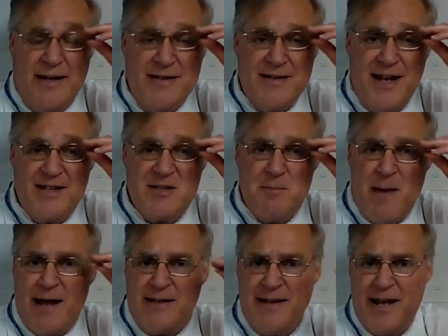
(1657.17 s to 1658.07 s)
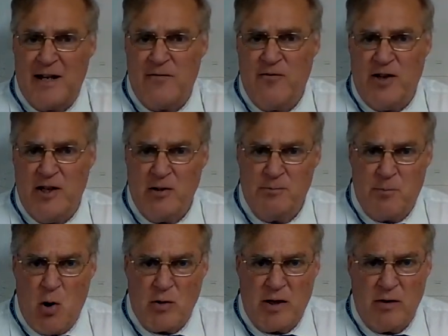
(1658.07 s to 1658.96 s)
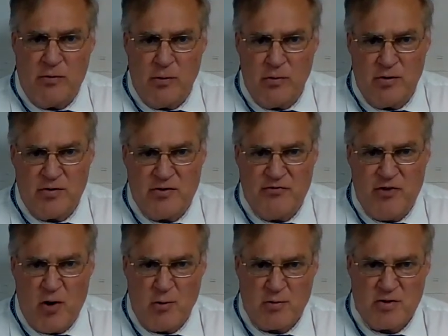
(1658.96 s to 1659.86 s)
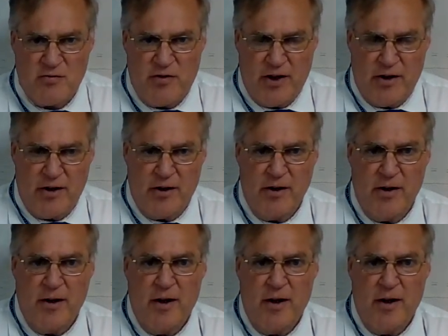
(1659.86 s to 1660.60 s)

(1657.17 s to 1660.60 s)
intense magnetic field poking through the photosphere